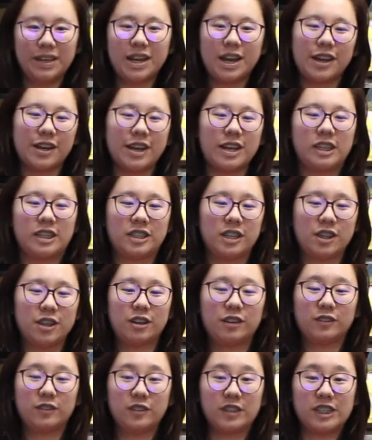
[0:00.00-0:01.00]
Okay, so the
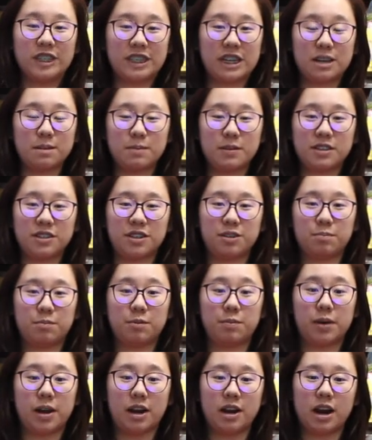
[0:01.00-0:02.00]
first step is to
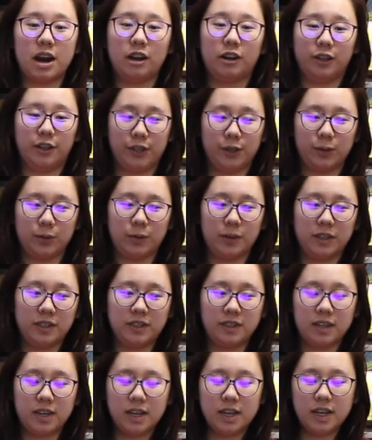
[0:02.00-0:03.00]
prepare our
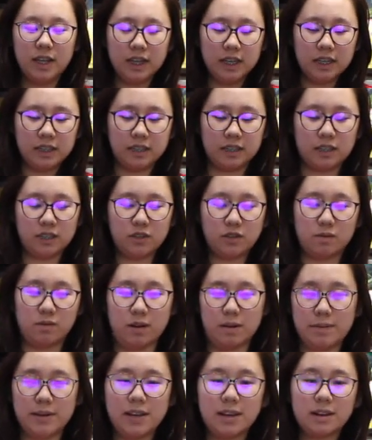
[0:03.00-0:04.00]
liquids. Since
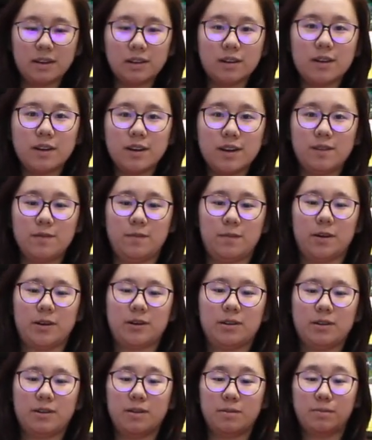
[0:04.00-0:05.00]
rubbing alcohol and
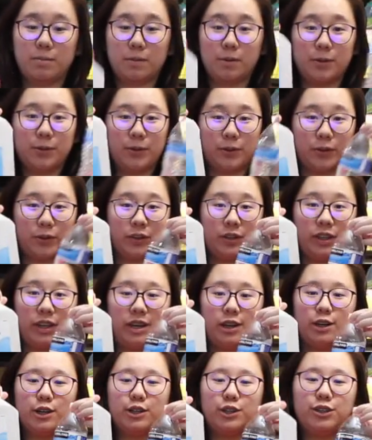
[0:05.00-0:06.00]
water are both
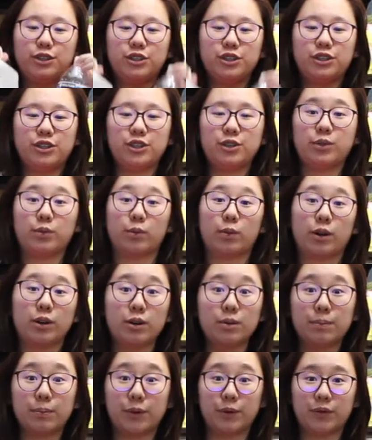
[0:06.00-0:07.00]
clear, you should choose one
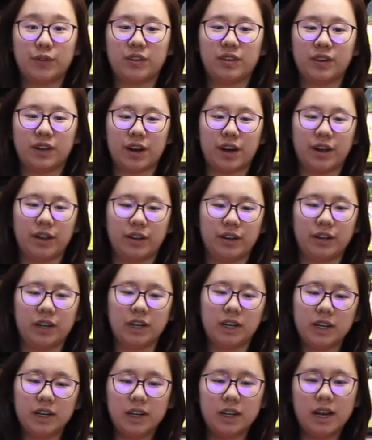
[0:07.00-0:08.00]
or both to color.
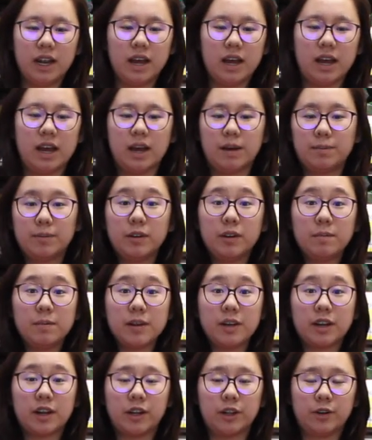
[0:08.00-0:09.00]
I'm going to
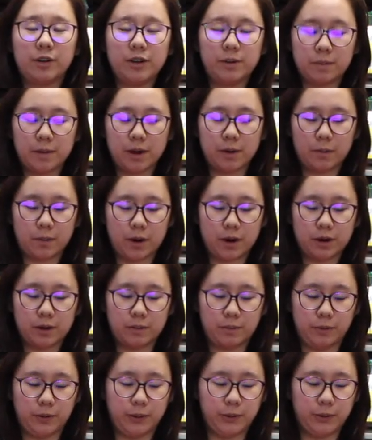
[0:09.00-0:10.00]
be coloring my water
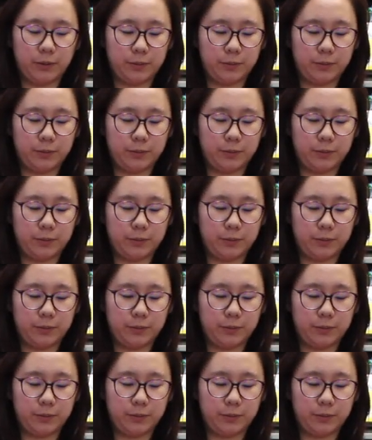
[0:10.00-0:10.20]
blue.